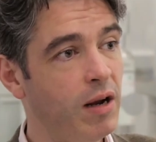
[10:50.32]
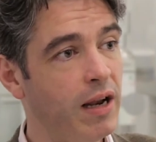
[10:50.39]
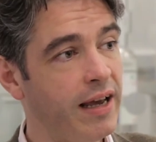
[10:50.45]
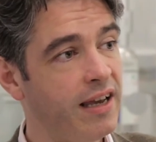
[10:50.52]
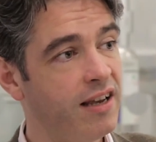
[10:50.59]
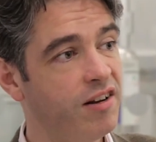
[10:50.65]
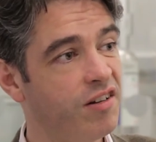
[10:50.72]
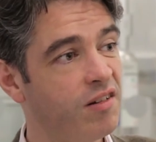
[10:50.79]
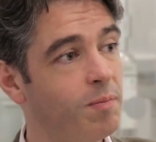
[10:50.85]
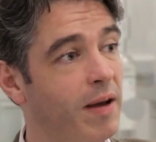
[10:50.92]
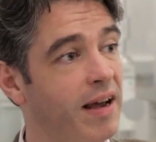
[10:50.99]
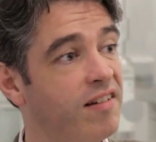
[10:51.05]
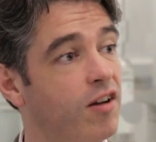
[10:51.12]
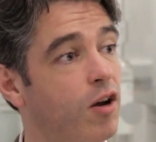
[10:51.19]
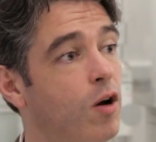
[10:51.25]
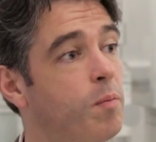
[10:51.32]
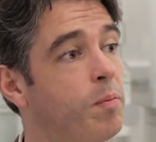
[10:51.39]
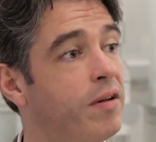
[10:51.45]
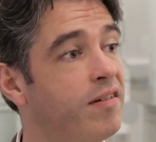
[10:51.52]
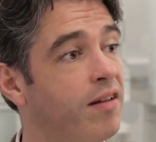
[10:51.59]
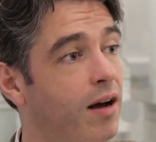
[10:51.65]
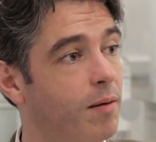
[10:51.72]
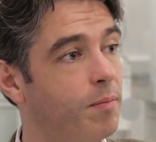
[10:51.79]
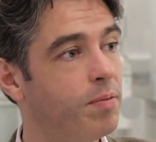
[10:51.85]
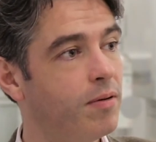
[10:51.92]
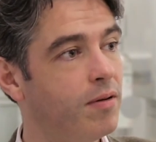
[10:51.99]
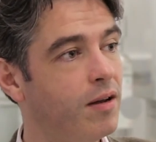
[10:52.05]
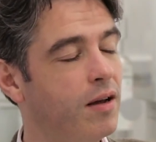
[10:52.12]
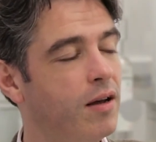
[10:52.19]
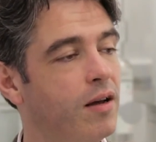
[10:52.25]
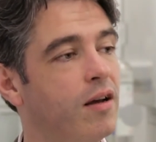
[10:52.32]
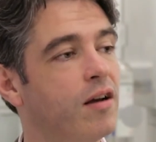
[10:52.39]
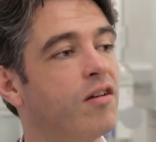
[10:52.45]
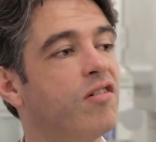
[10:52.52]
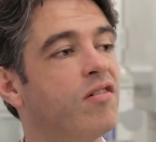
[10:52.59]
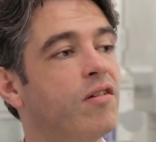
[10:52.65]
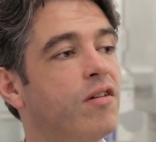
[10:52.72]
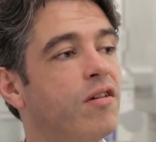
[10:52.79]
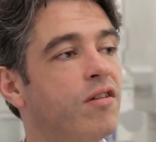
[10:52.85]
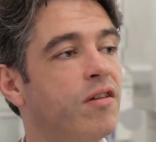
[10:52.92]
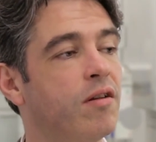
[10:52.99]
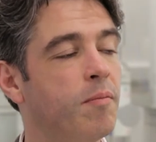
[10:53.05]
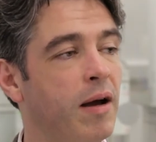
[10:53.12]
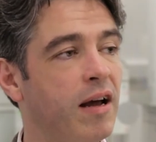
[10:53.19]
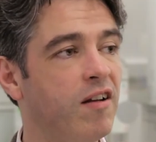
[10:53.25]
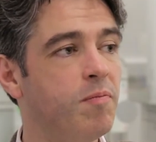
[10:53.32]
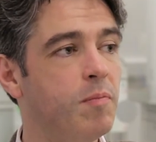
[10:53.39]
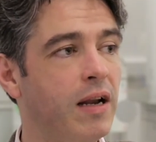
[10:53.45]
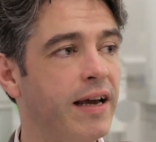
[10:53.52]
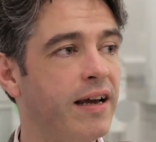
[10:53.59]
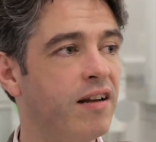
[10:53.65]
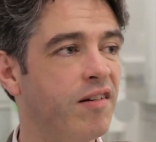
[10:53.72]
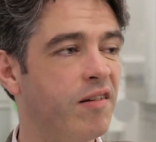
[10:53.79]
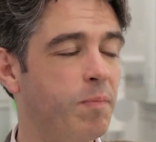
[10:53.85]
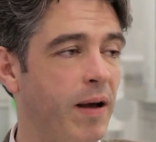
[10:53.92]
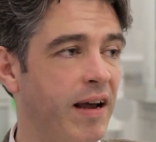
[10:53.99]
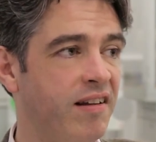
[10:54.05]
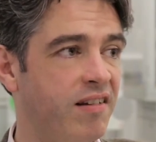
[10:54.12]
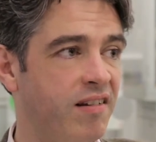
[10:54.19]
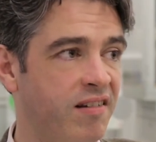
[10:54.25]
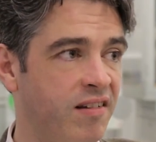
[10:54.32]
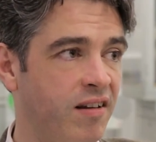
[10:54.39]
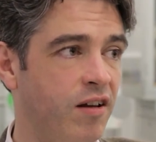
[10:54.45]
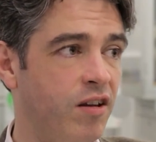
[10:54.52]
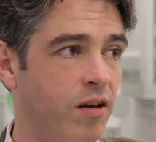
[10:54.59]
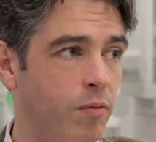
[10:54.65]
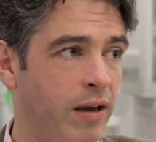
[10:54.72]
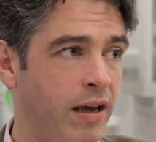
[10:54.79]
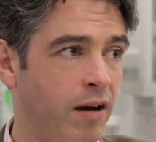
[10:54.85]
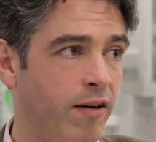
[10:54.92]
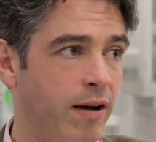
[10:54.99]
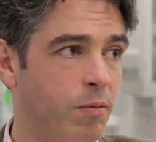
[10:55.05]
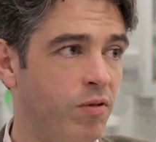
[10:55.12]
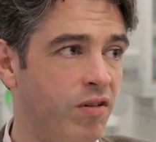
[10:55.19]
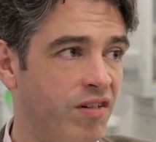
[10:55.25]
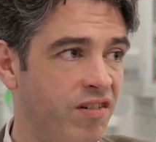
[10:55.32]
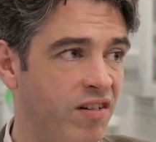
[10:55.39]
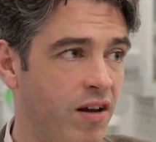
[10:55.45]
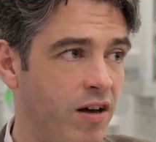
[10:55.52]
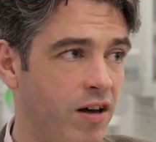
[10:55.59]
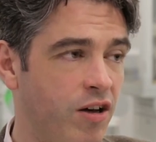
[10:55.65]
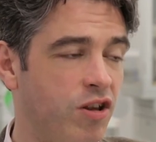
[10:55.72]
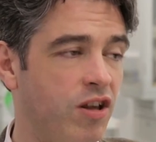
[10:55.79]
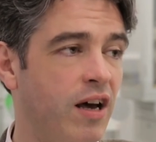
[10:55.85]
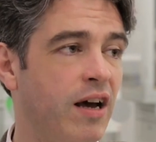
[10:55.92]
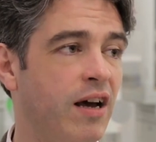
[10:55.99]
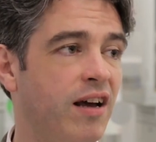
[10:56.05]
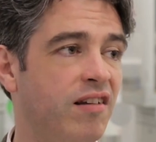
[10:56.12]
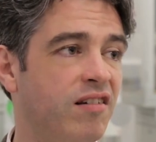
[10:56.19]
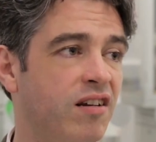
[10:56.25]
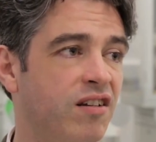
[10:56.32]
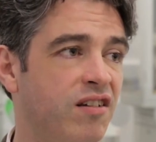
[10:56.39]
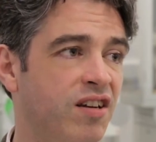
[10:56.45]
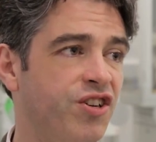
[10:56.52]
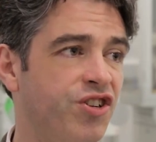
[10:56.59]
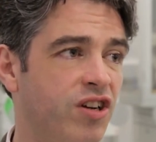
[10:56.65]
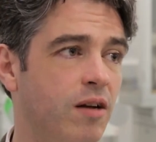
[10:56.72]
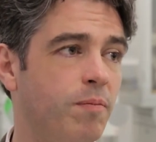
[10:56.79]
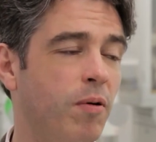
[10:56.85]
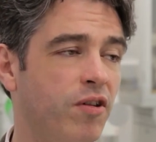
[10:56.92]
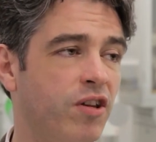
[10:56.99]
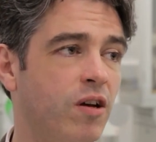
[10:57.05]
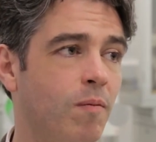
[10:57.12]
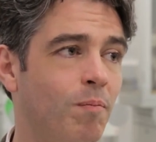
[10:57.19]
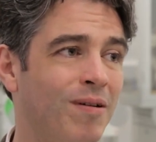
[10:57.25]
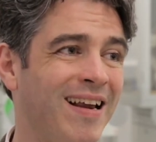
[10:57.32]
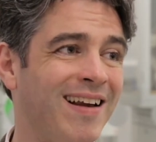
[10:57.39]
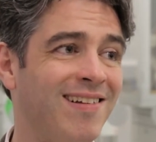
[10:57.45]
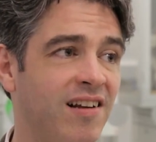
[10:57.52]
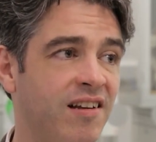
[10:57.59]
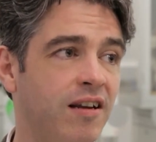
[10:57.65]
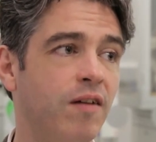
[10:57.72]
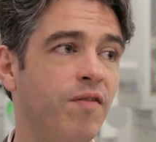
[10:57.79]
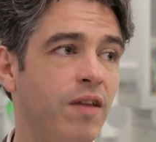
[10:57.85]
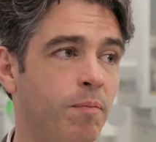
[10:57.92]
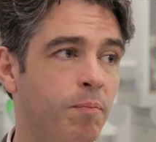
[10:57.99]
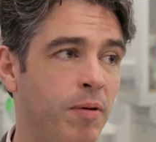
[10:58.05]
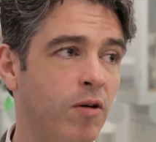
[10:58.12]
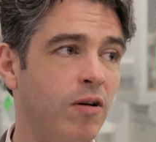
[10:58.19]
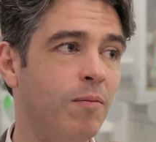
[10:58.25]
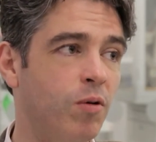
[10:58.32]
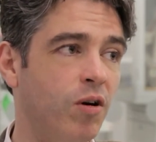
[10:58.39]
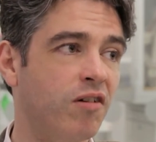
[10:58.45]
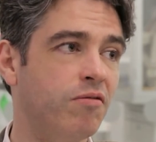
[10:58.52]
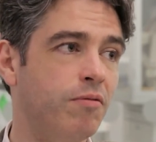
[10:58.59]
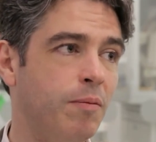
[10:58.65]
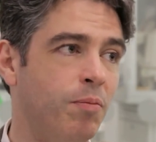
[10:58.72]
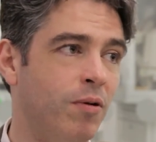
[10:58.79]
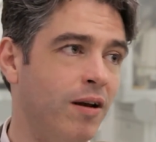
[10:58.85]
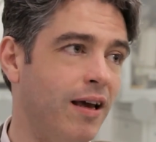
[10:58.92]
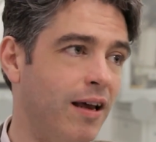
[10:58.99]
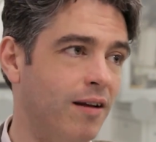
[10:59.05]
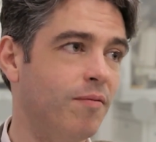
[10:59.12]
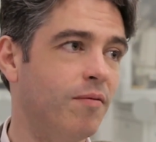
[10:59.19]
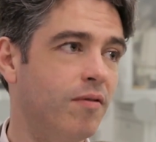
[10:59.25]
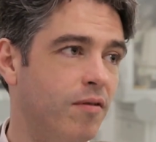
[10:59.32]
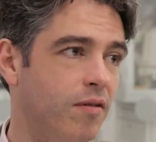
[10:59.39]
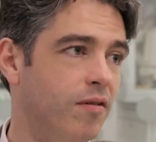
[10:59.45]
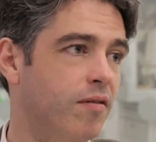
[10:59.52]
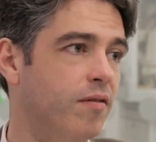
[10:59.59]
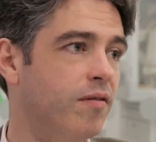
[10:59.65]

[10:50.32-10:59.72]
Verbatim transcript: molecular space opens up because the amount of molecular spaces that we are able to search is contingent upon the complexity of the building blocks we put in. Yeah.